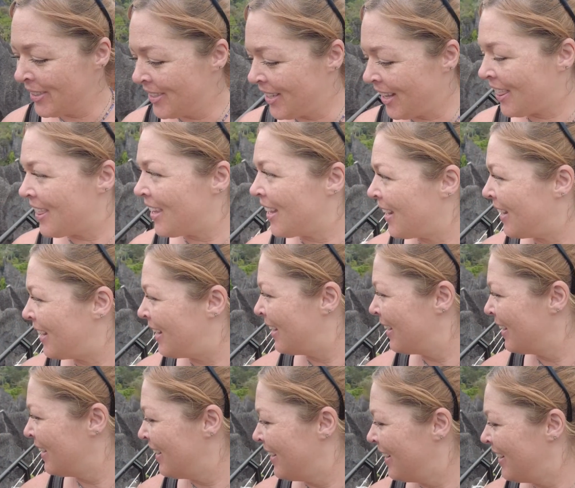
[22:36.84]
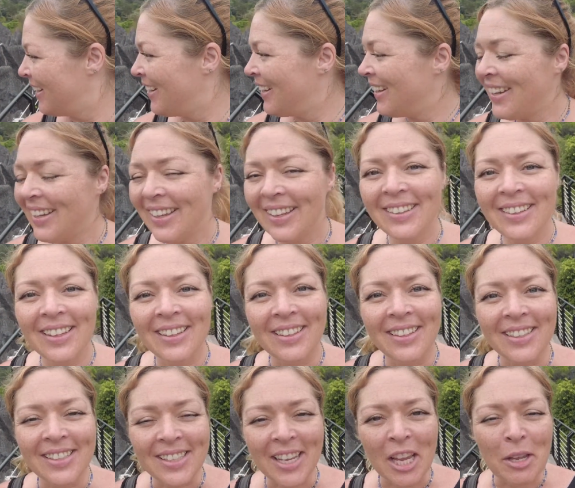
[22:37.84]
to think that
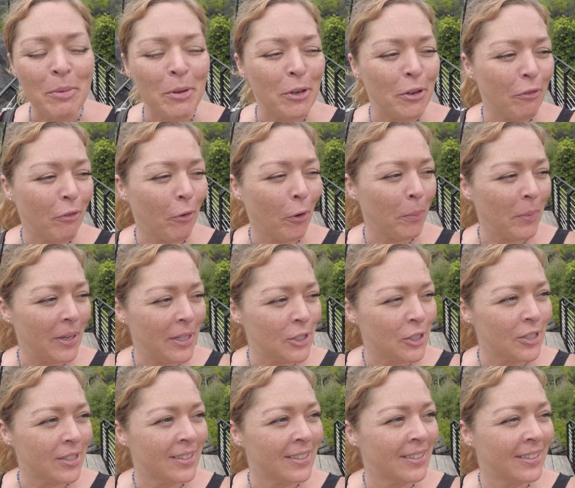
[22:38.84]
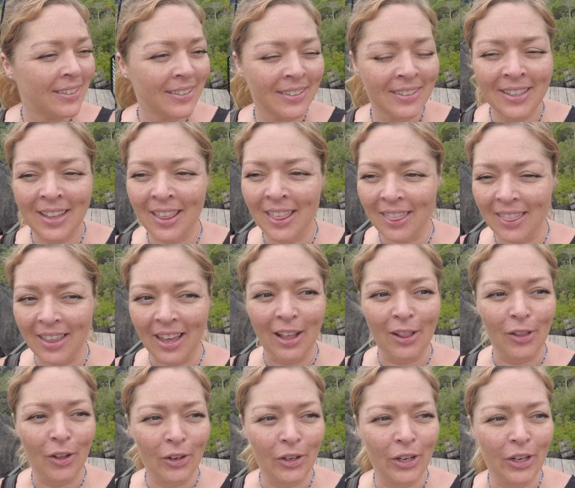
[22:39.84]
this came into formation
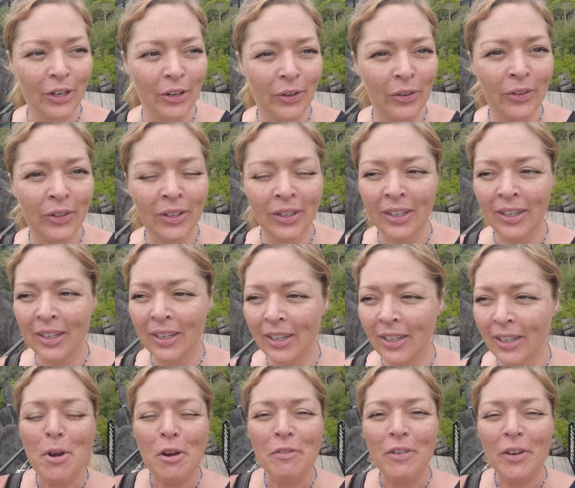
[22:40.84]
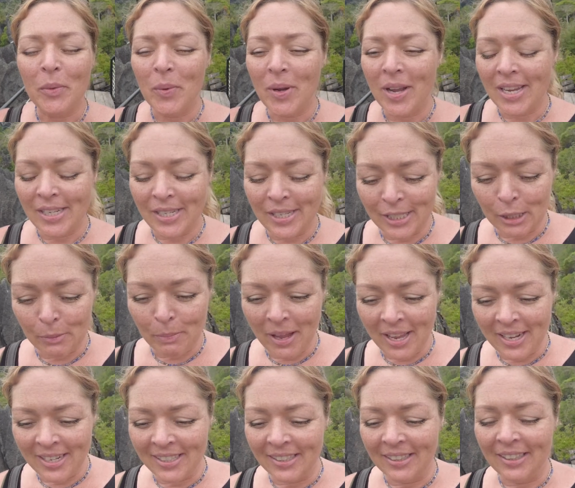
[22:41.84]
that long ago. Perfect way to
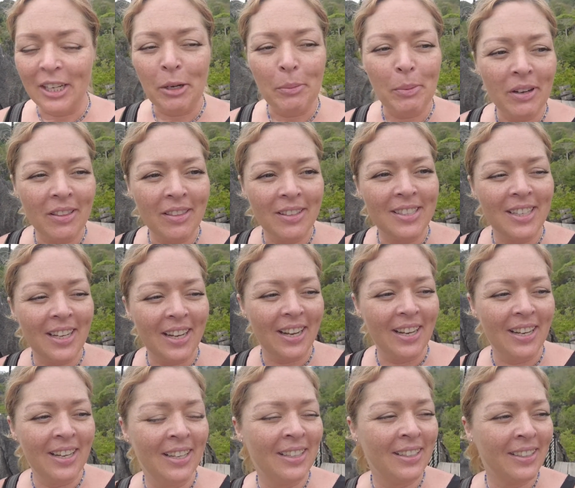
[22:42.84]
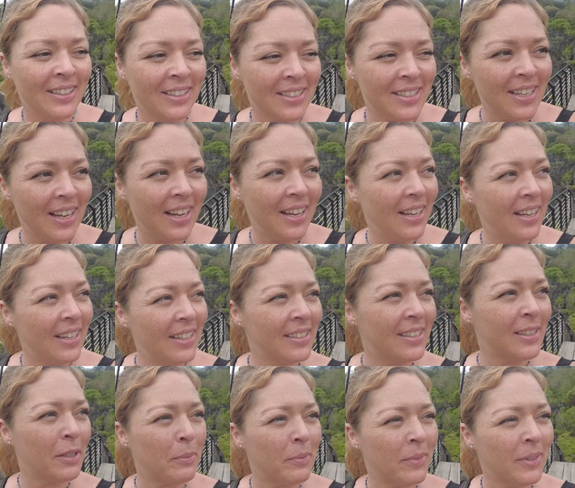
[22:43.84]
spend a little bit of the day and take in
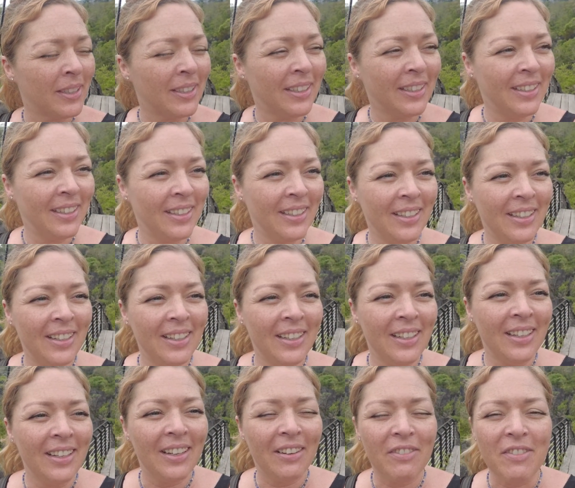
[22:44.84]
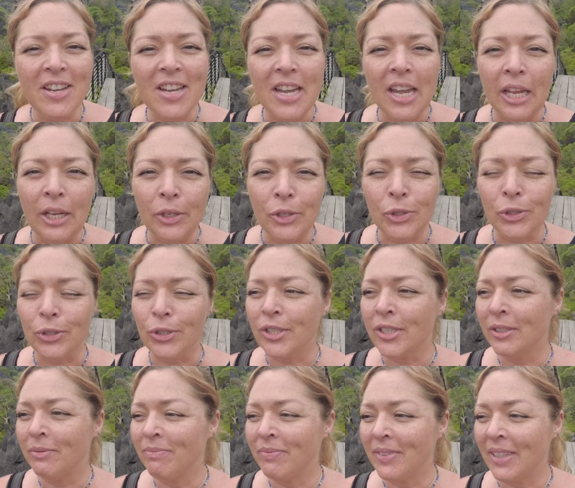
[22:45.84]
some of
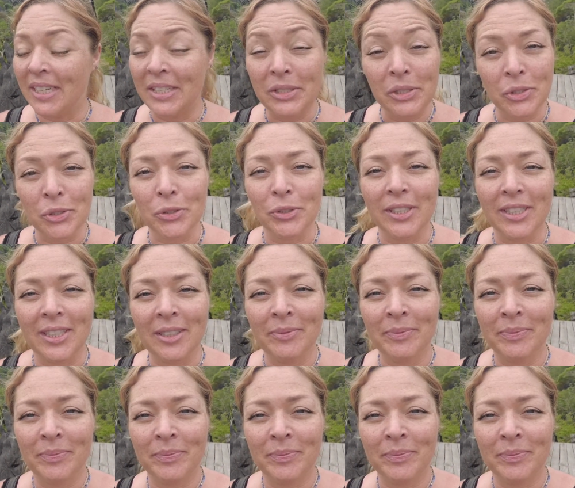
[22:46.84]
nature's history.